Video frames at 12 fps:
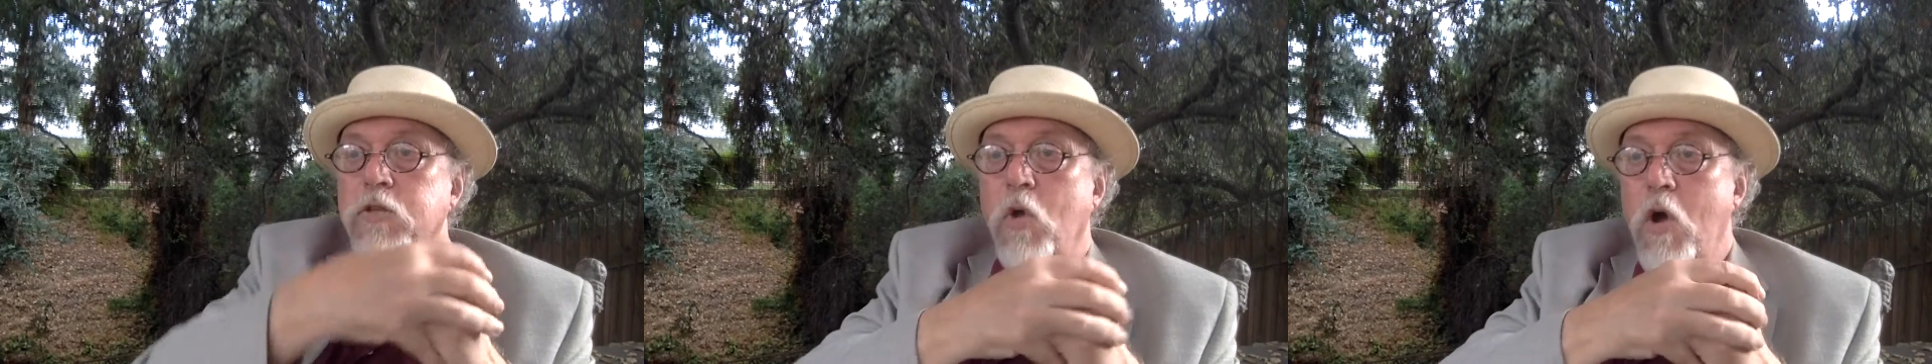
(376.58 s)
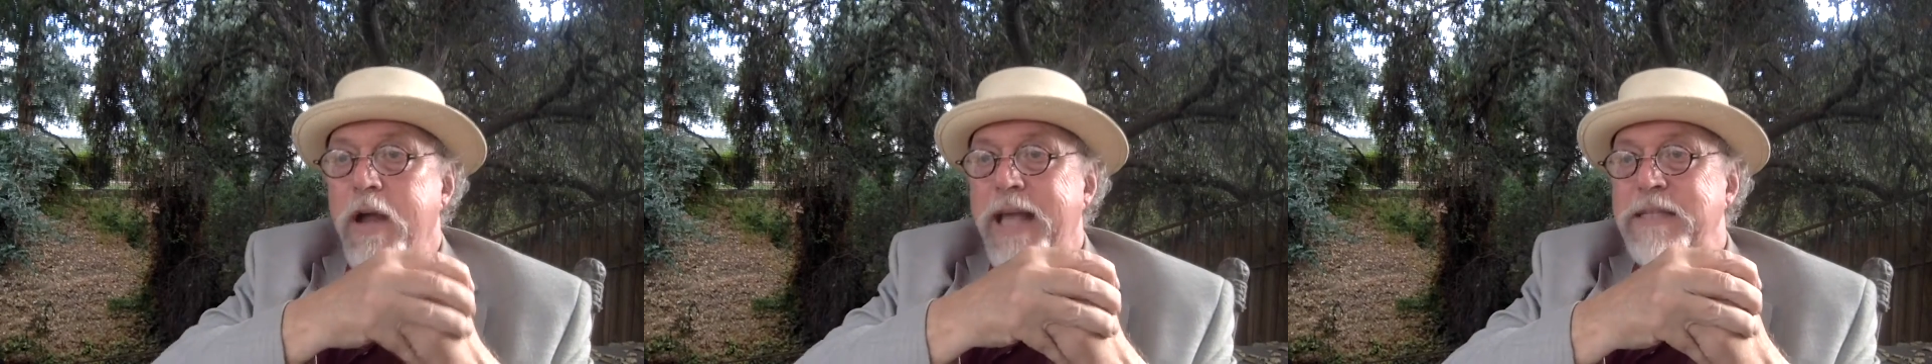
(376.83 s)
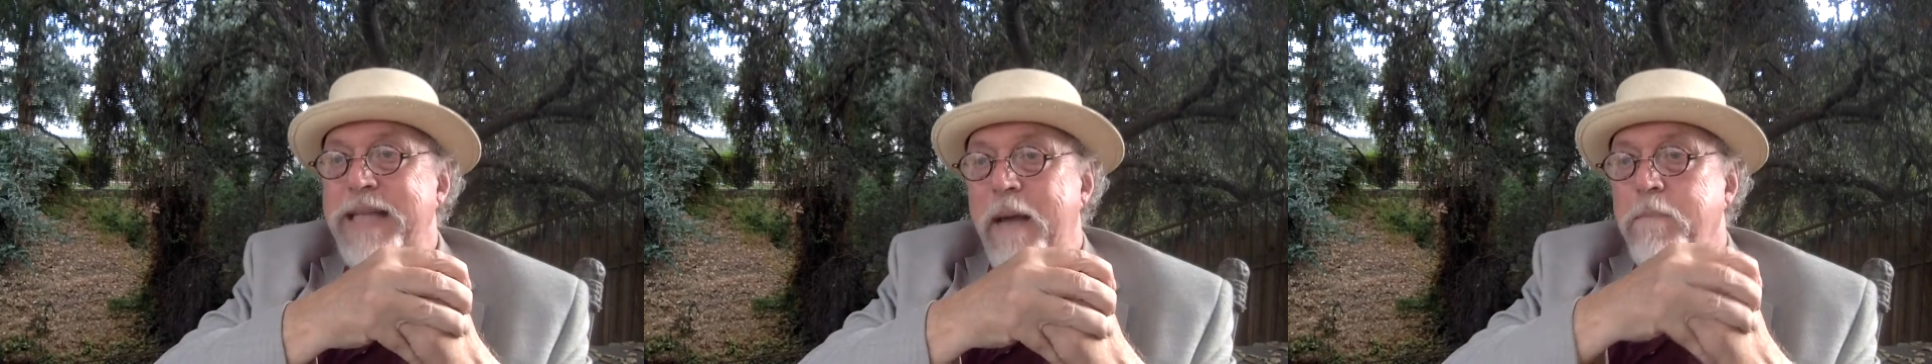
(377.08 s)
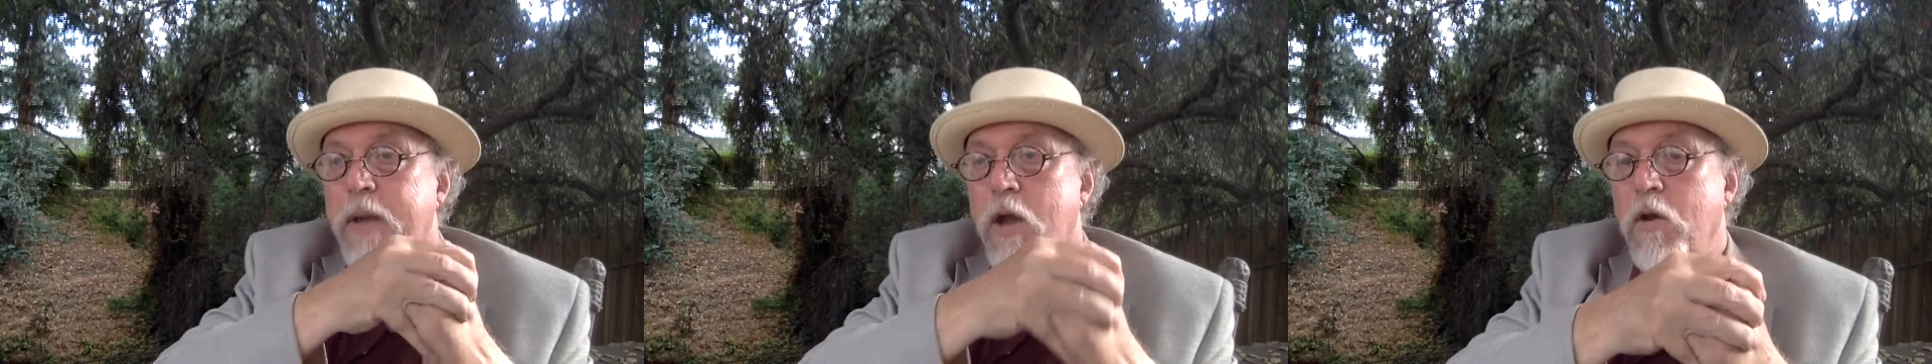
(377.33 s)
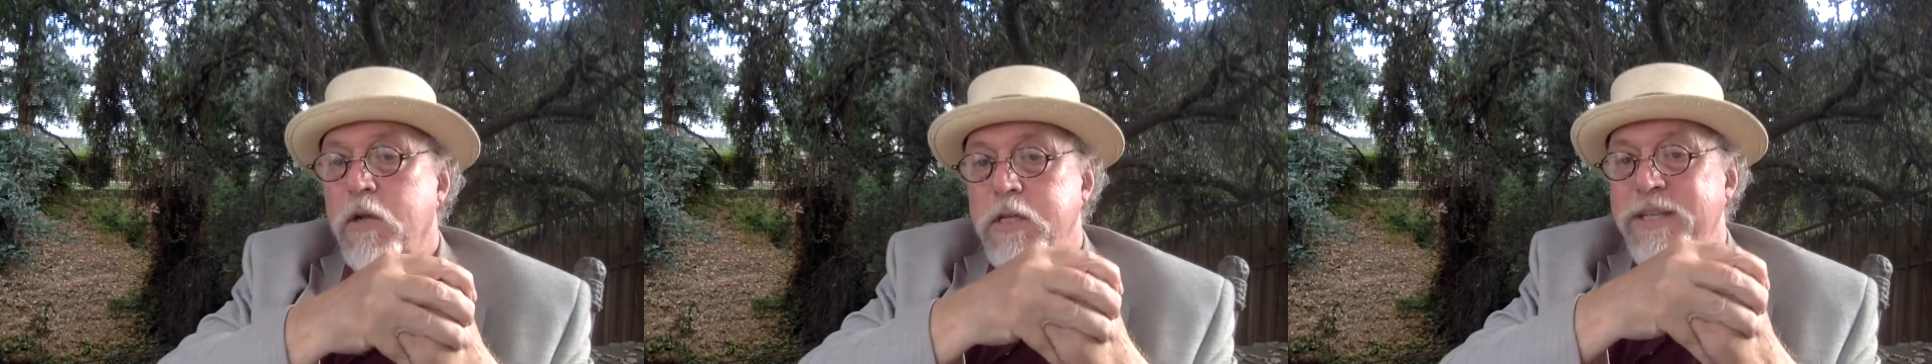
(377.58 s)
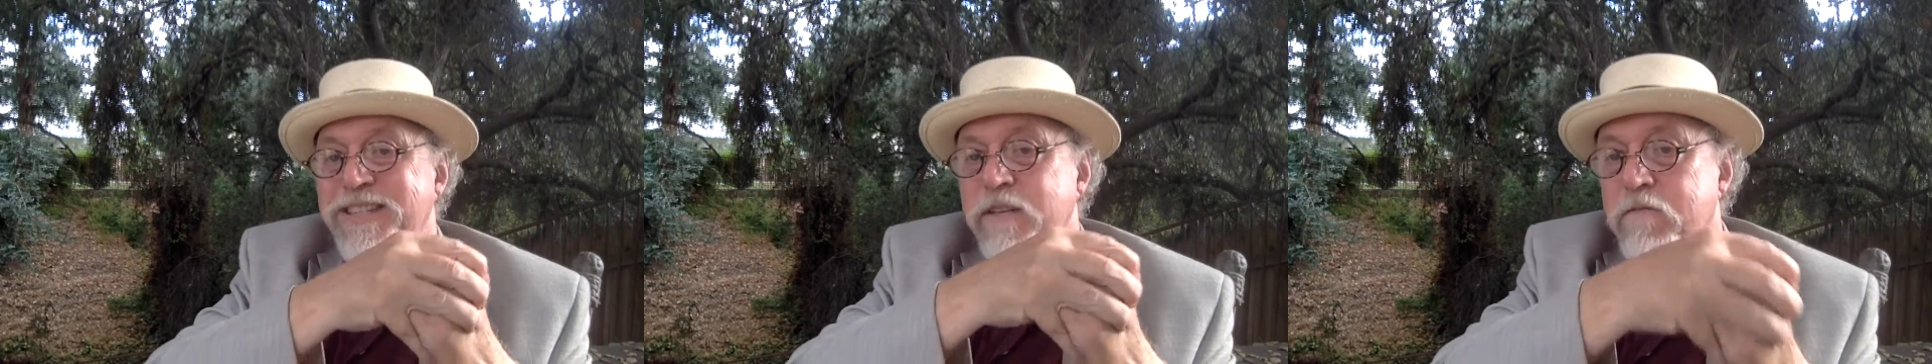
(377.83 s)
long as that parent
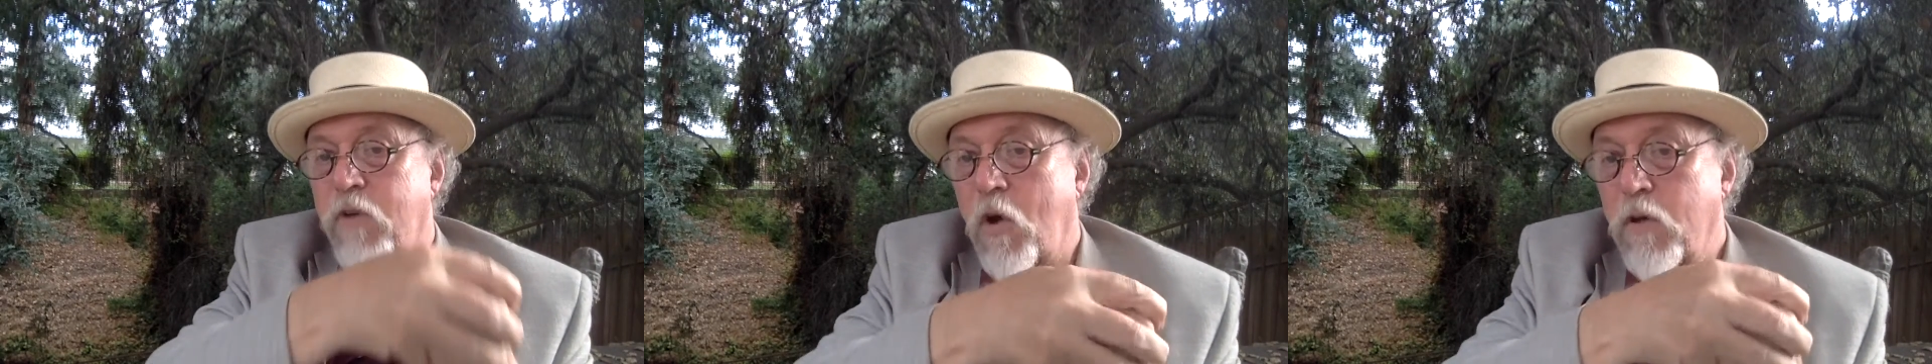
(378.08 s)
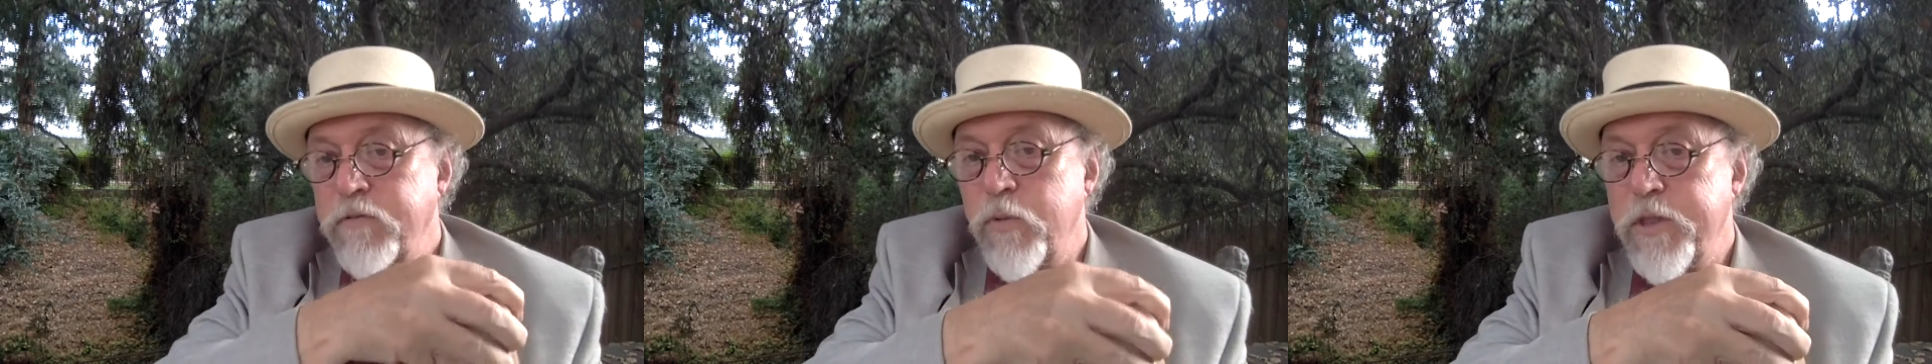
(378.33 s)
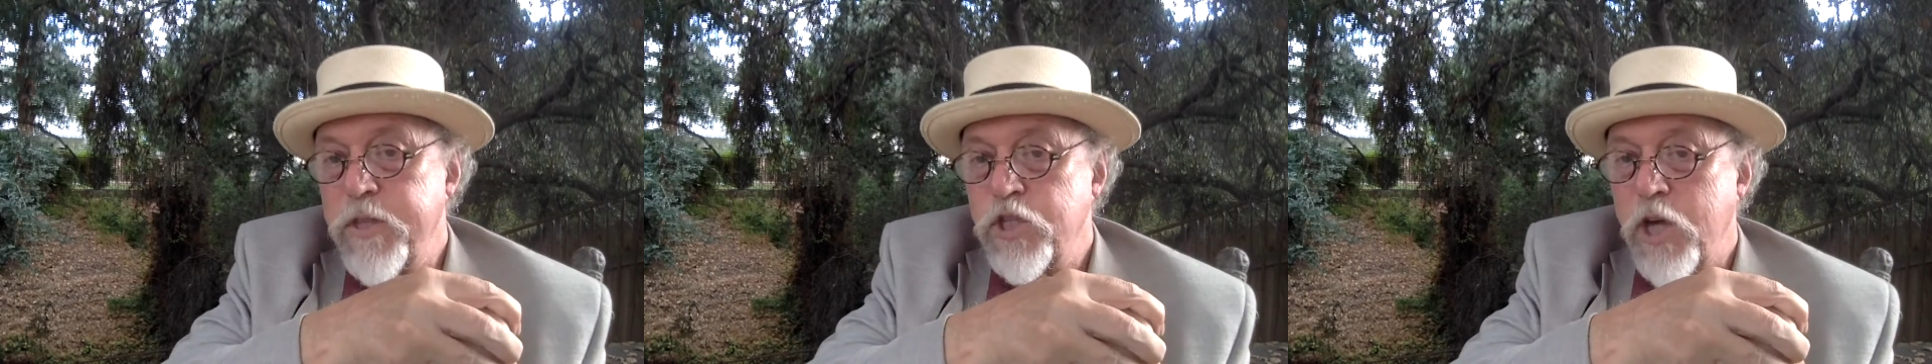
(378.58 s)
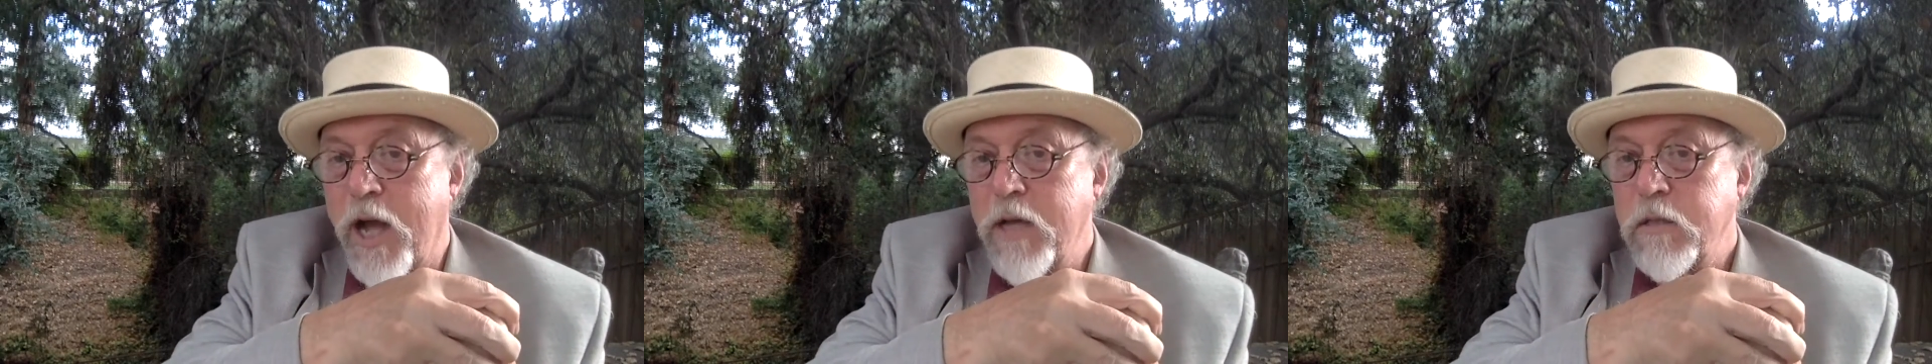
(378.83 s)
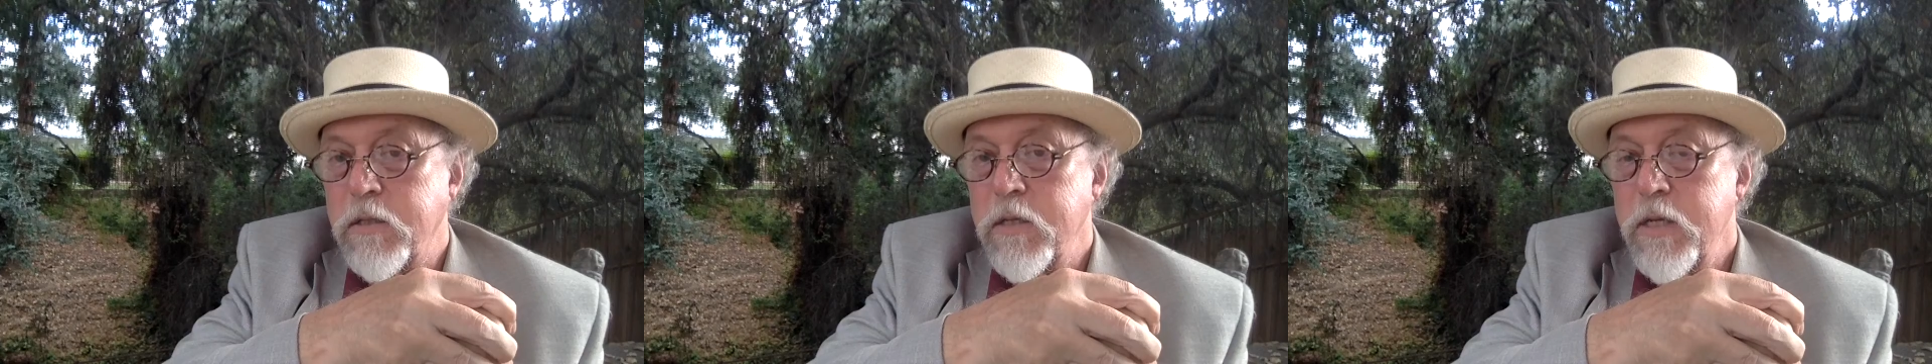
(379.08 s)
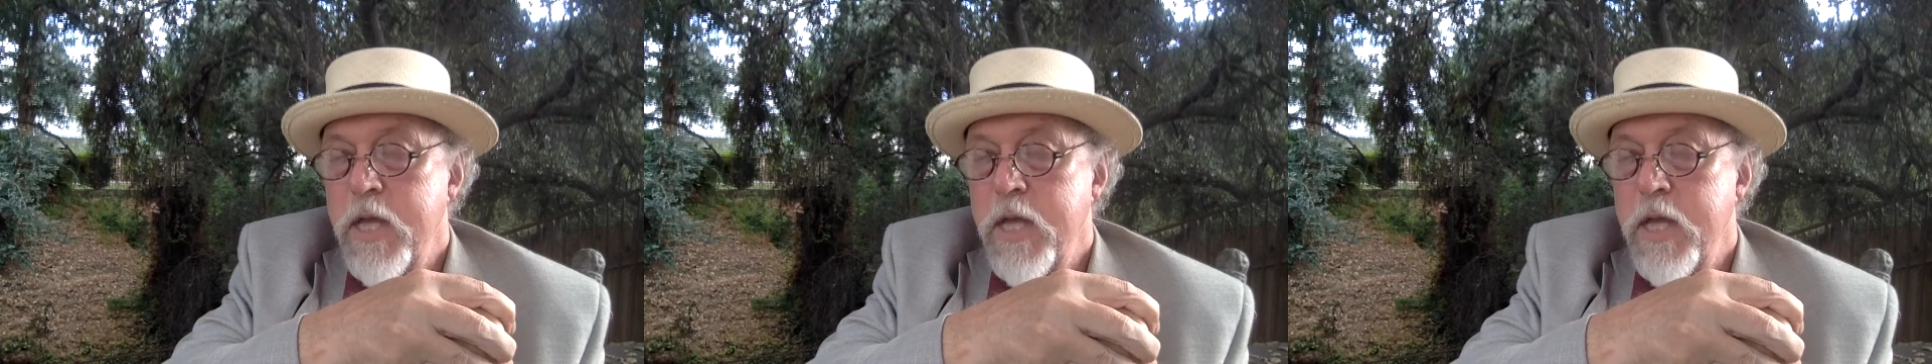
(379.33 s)
is involved with the child,